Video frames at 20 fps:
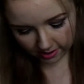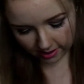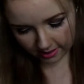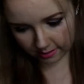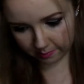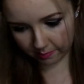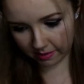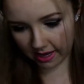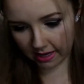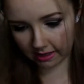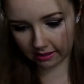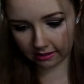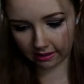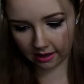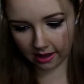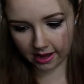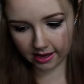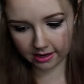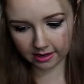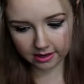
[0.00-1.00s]
a nice black
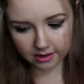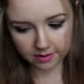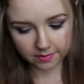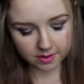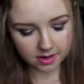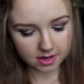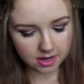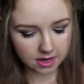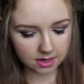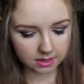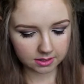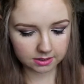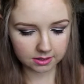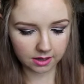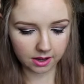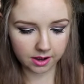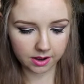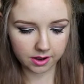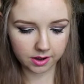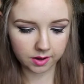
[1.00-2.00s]
liner.
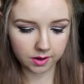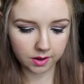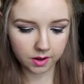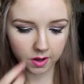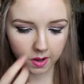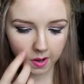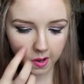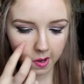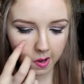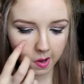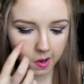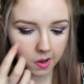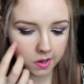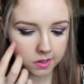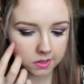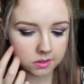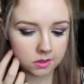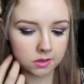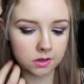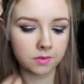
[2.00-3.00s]
So,
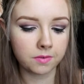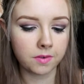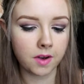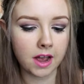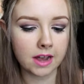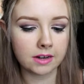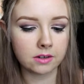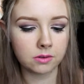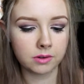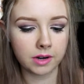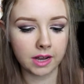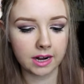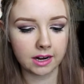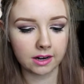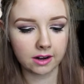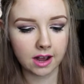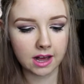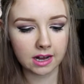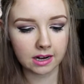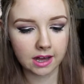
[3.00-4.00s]
certified
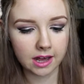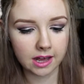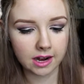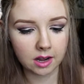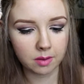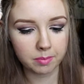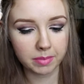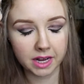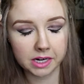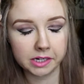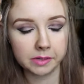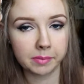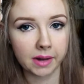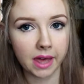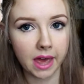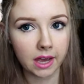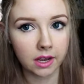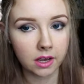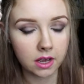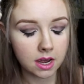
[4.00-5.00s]
organic eyeliner, pitch
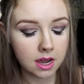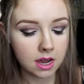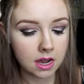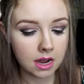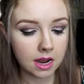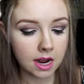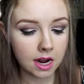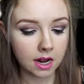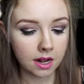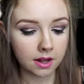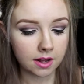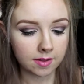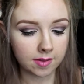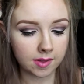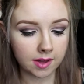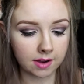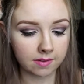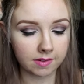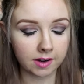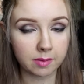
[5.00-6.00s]
black.
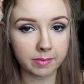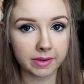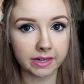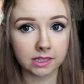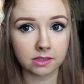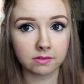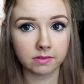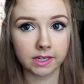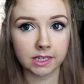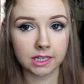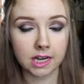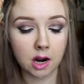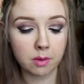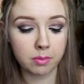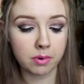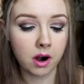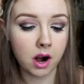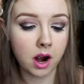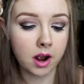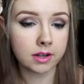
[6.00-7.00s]
The recommended
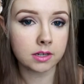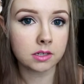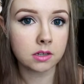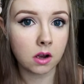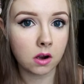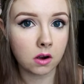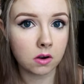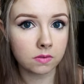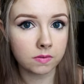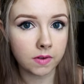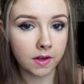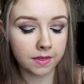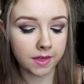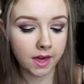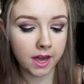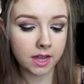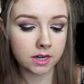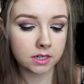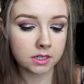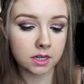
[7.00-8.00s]
retail price of
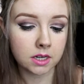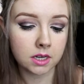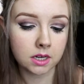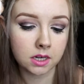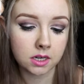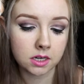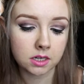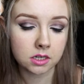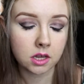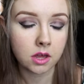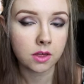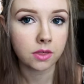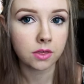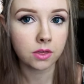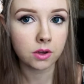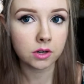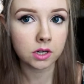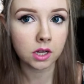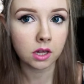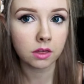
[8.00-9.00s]
that is
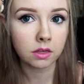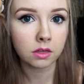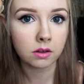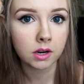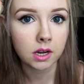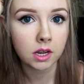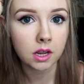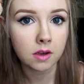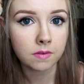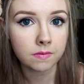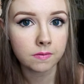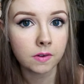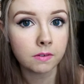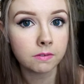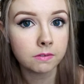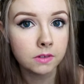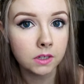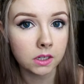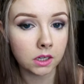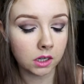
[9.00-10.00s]

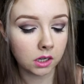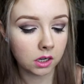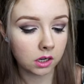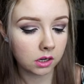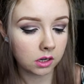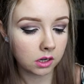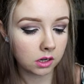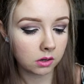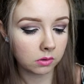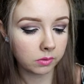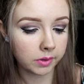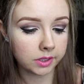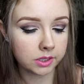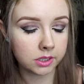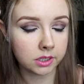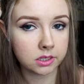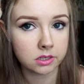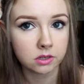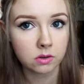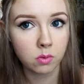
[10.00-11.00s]
$33.50,
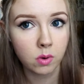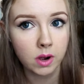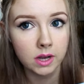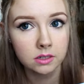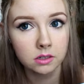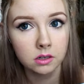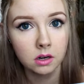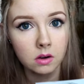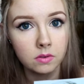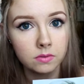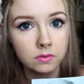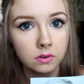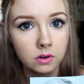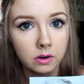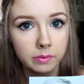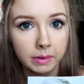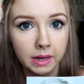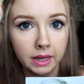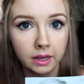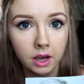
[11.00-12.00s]
which is quite a lot
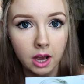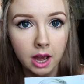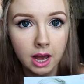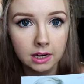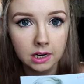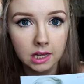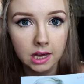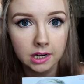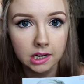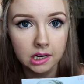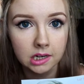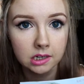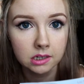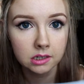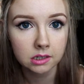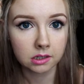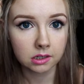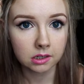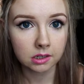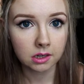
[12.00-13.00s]
for a black eyeliner.
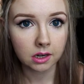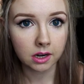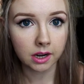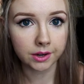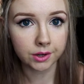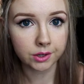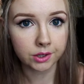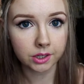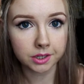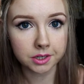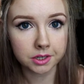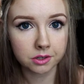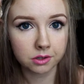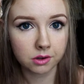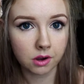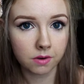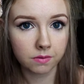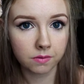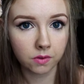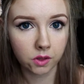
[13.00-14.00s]
I usually
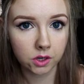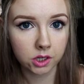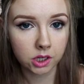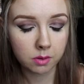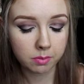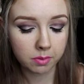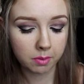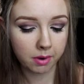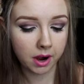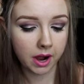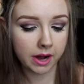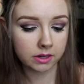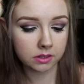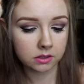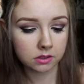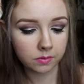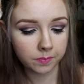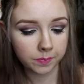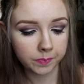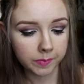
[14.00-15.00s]
just go for the cheaper
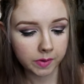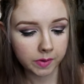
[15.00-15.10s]
brands.